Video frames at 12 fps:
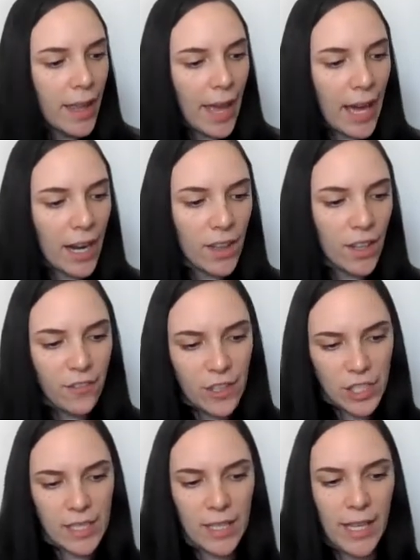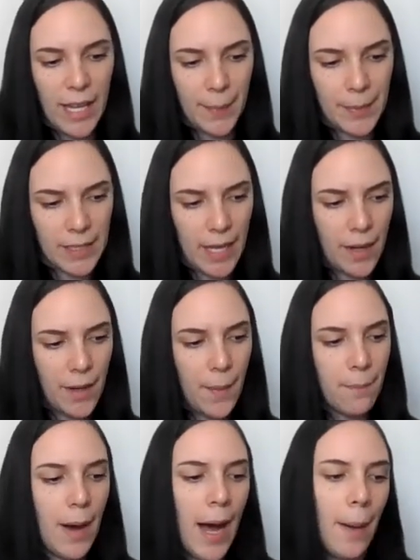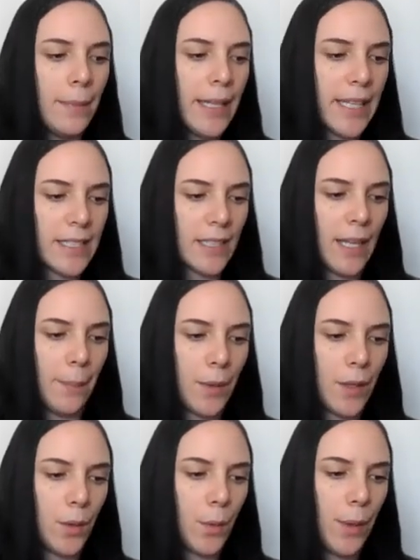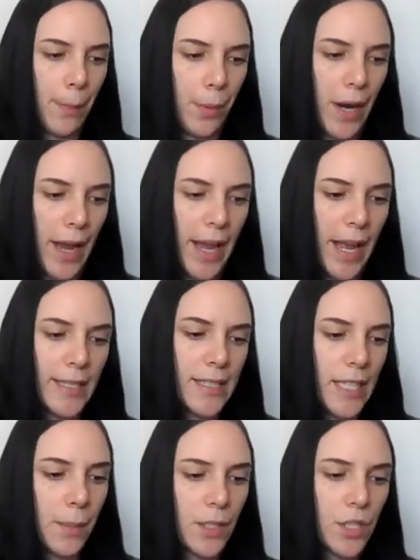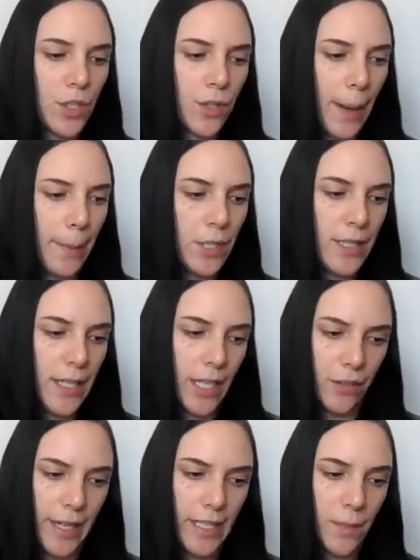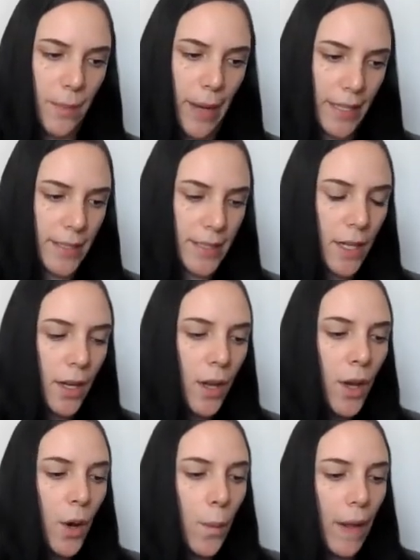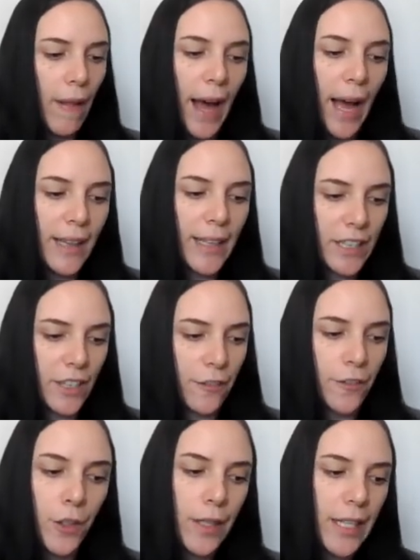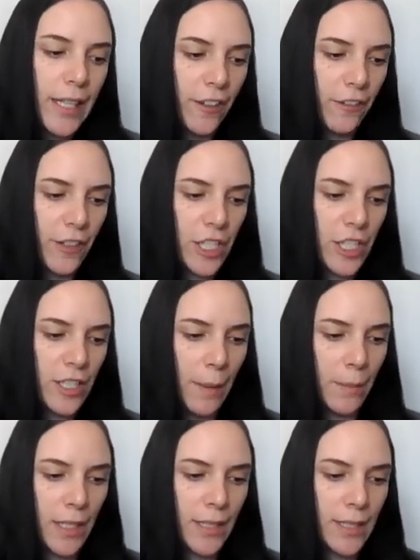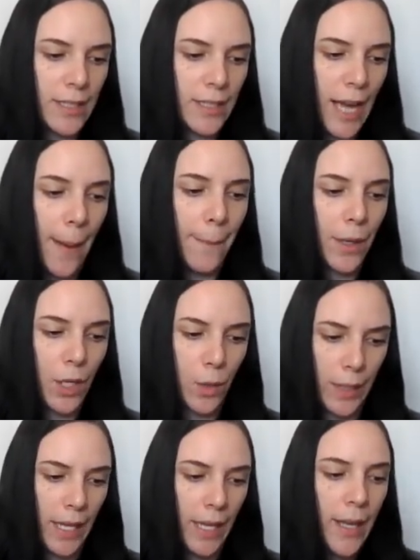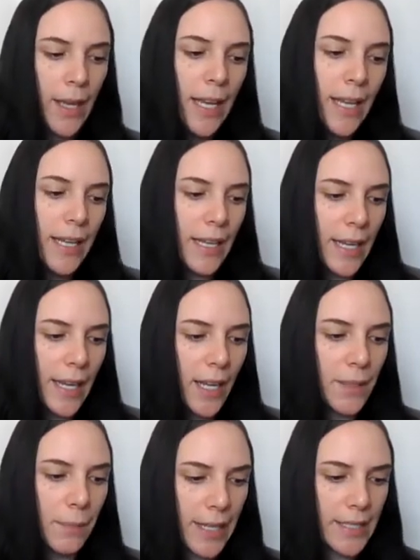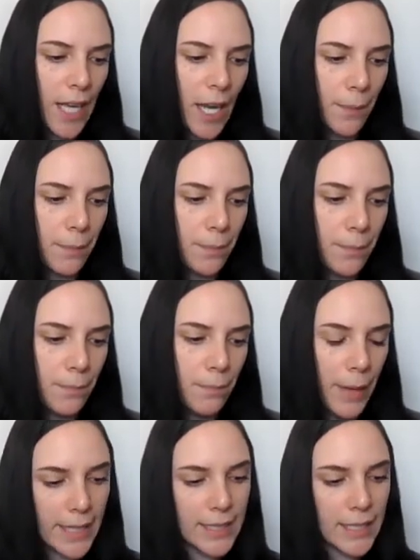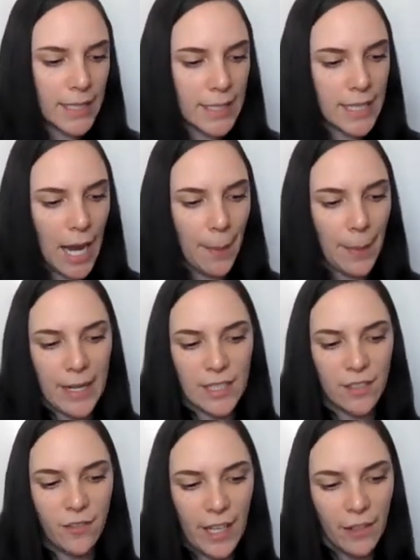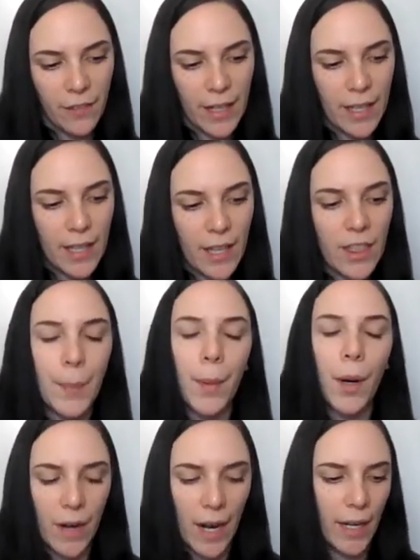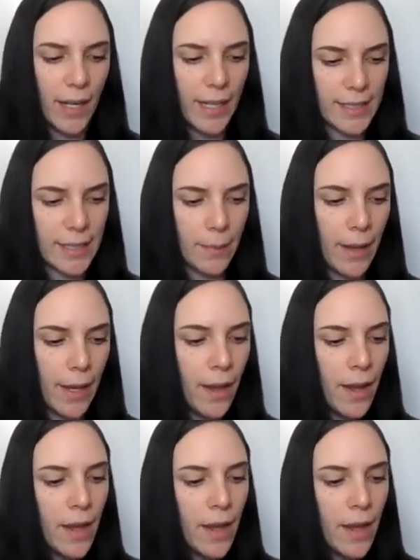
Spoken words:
Out of the fishes in the Amazon, Mom likes a leopard whipprey and zebra-striped stingrays best, while I like the fruit-eating fish named the tambaqui. Nick makes us stop at his favorite, the piranha exhibit.